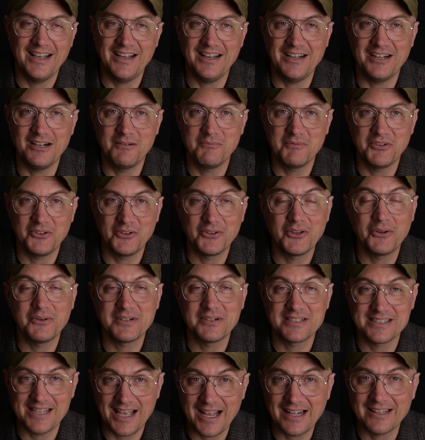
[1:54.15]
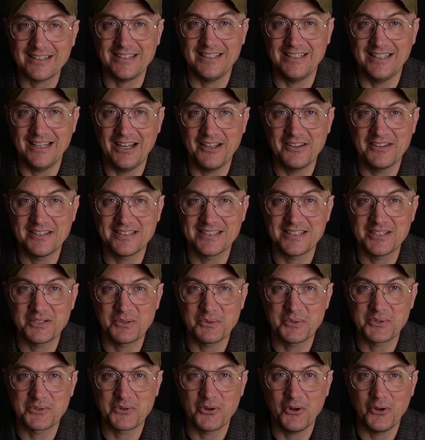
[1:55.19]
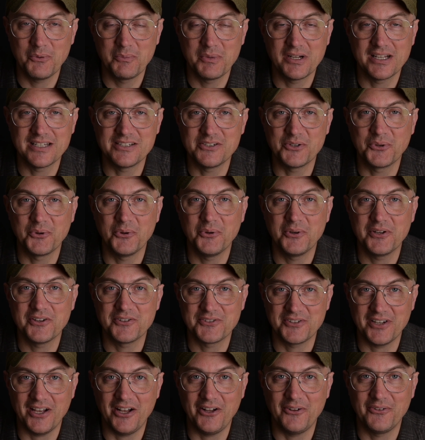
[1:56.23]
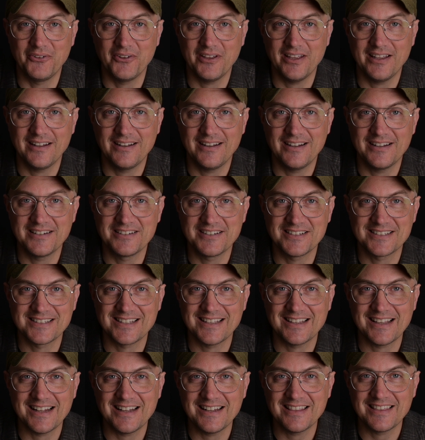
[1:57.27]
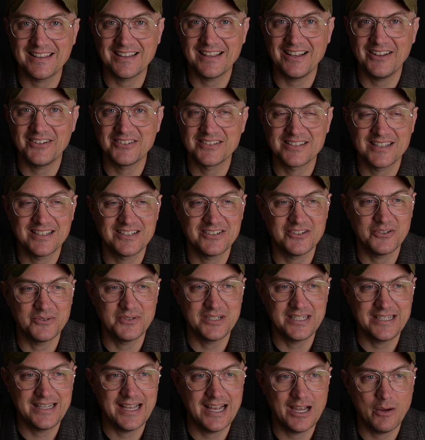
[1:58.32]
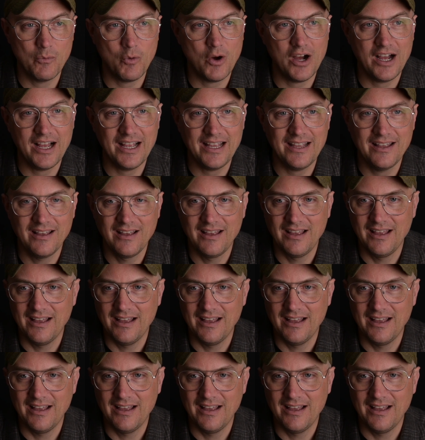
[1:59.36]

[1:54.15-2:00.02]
You'll know exactly how this thing was grown because you grew it yourself. And just like anything else that you DIY,